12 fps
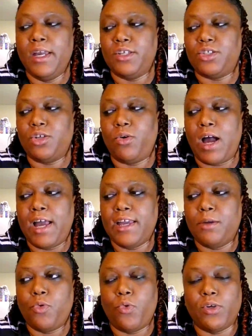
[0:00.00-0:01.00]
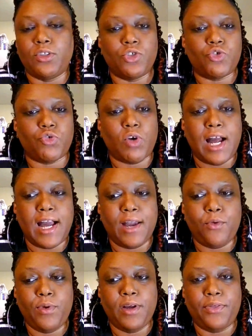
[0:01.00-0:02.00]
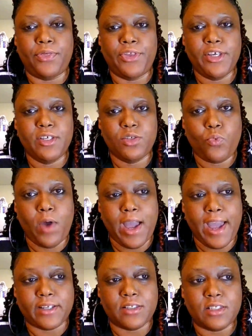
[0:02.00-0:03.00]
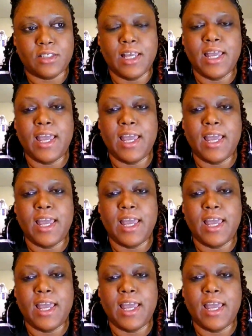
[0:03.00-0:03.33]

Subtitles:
So I am going to try with this wax